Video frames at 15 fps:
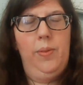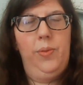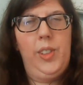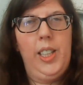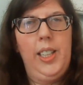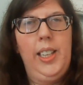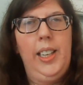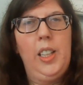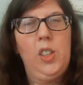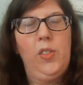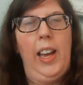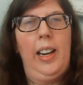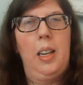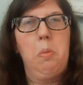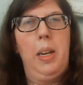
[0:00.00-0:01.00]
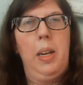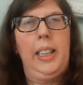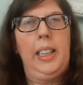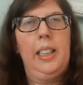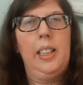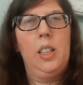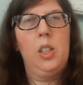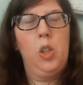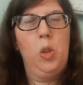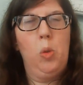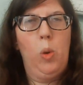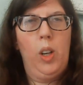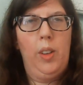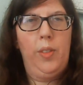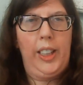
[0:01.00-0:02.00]
Denise finally making it to
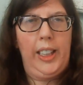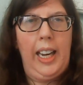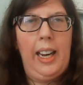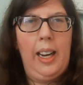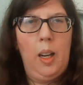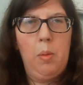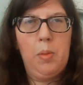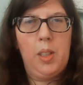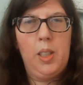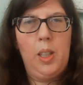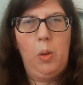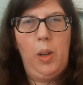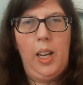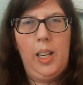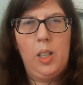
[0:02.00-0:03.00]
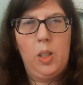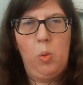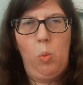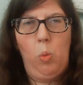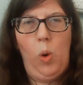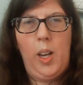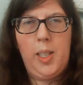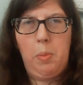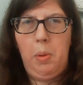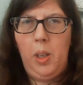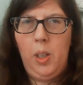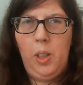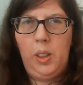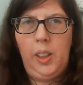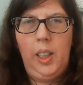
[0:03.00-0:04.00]
one of the camps known as
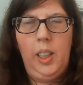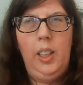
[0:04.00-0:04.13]
Wasburg,